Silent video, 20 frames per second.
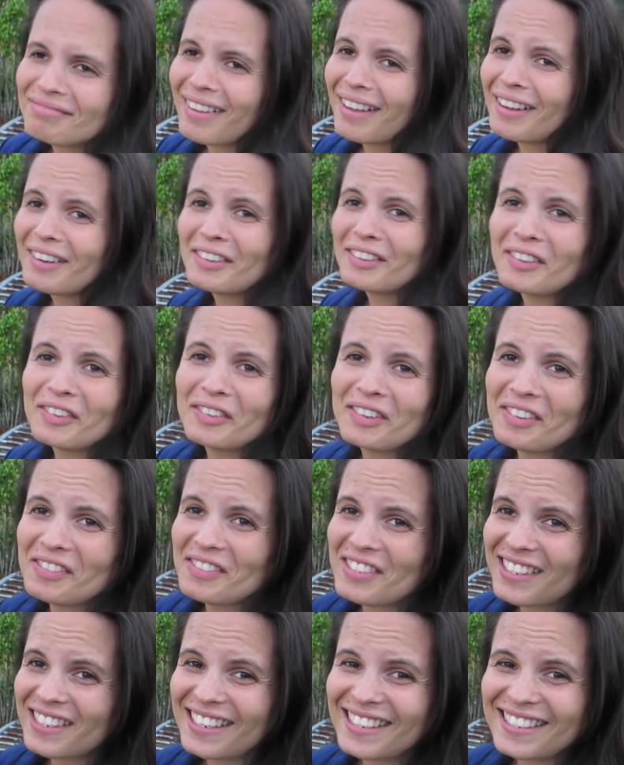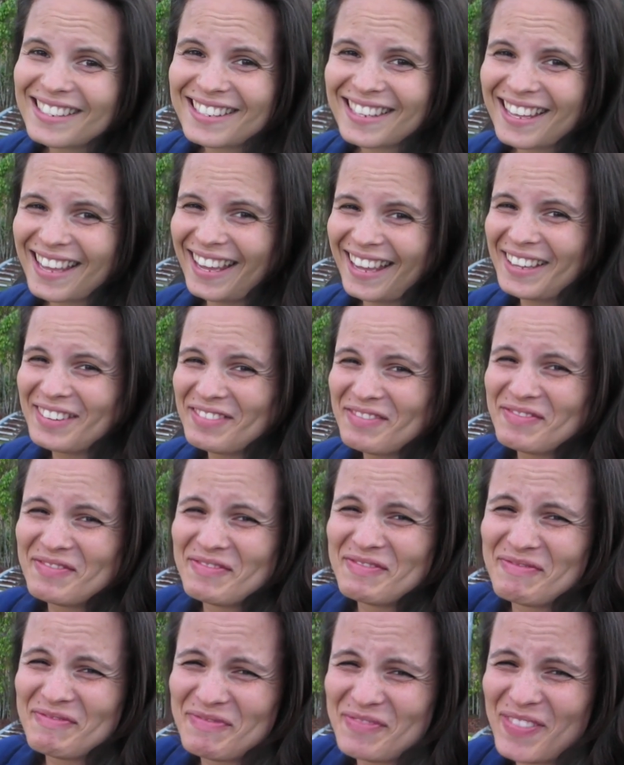I don't know what I was going to say,
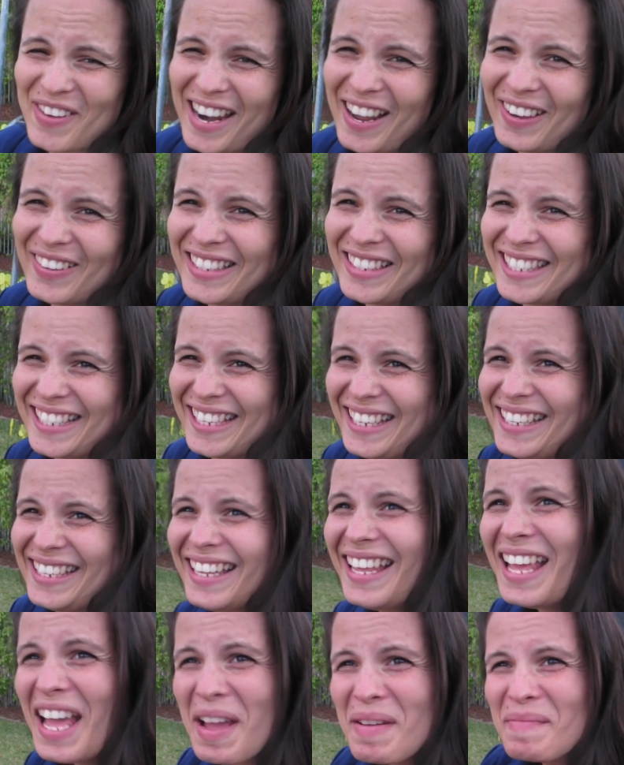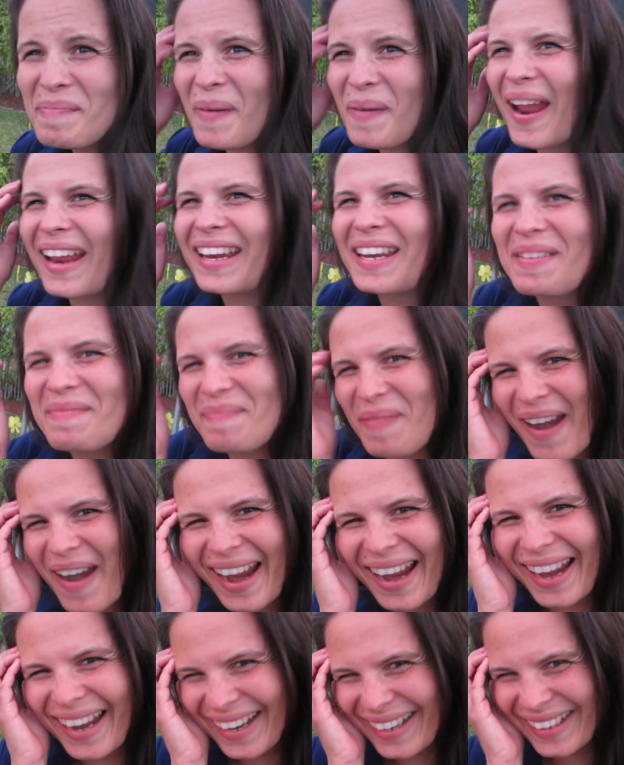but I was going to... Pregnant
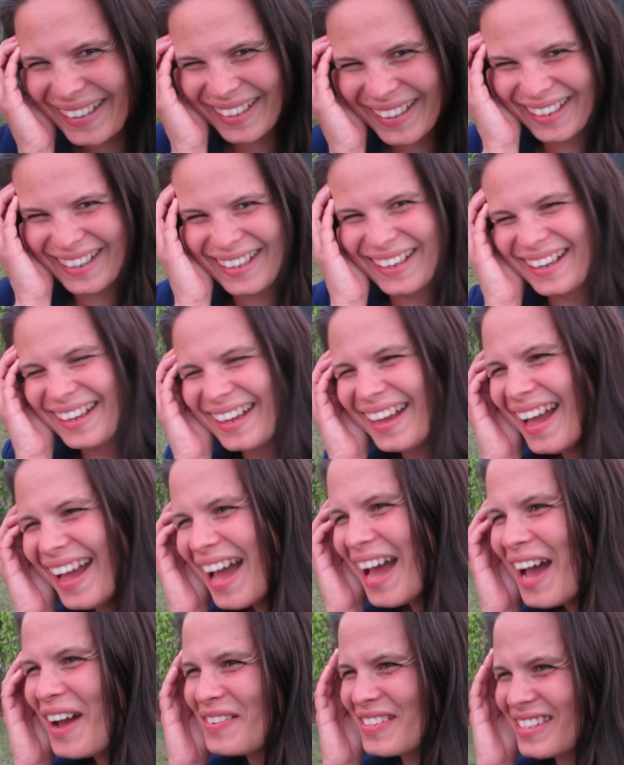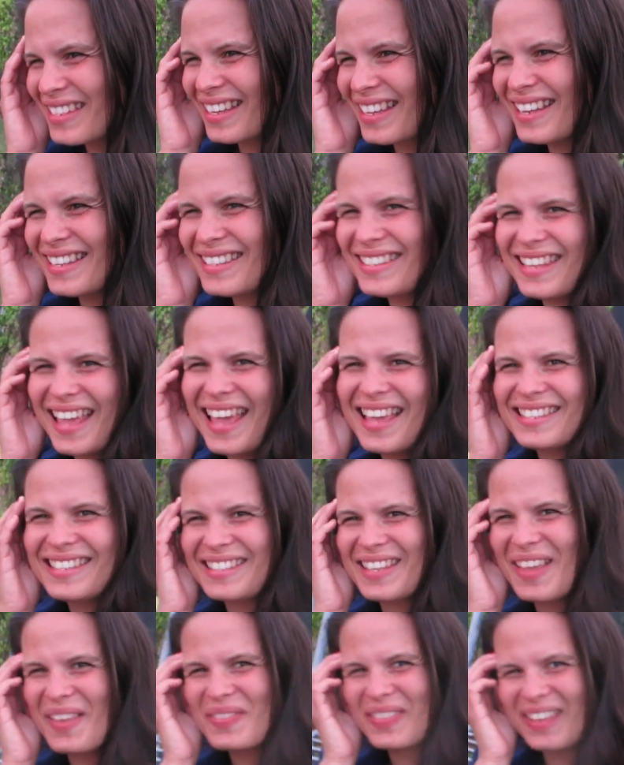brain! I was going to say
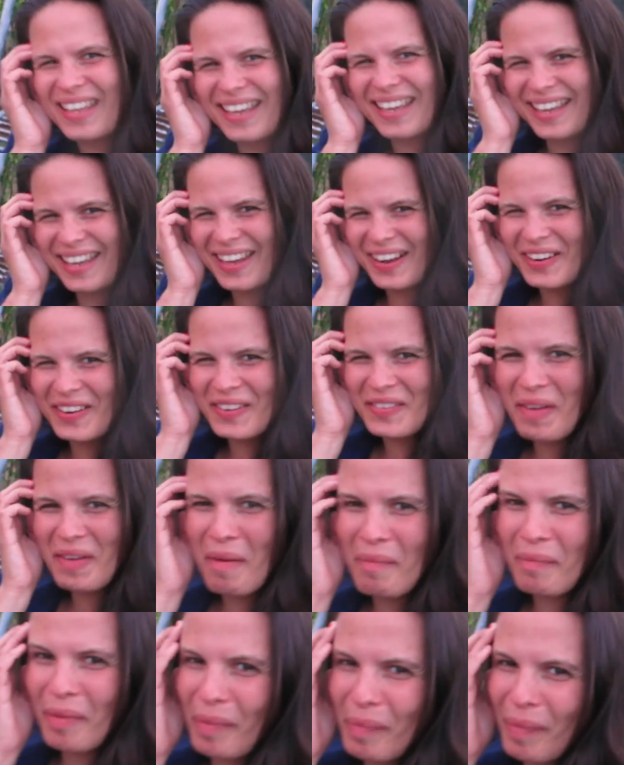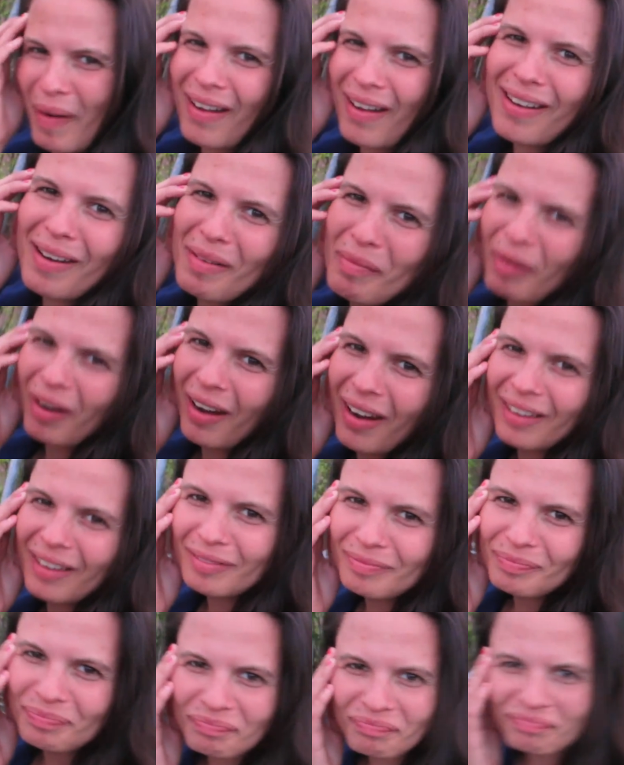something, I can't remember. Pregnant
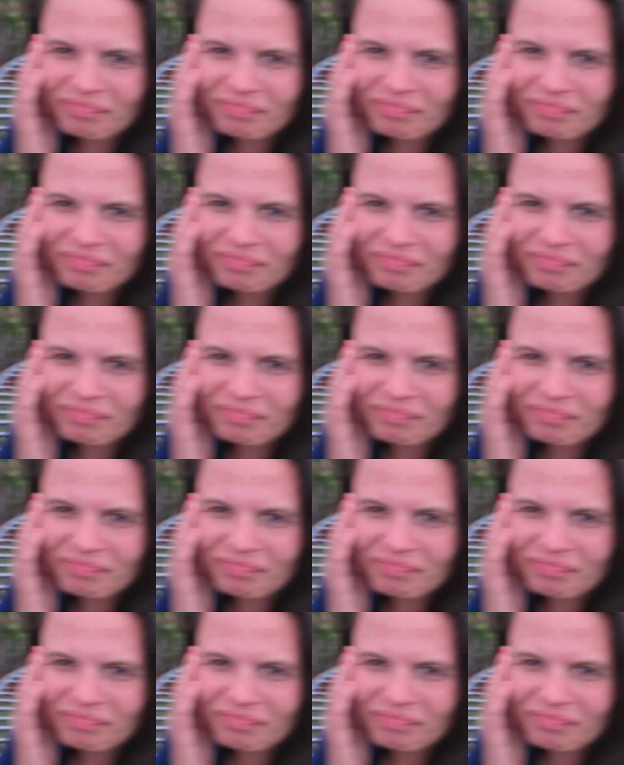brain.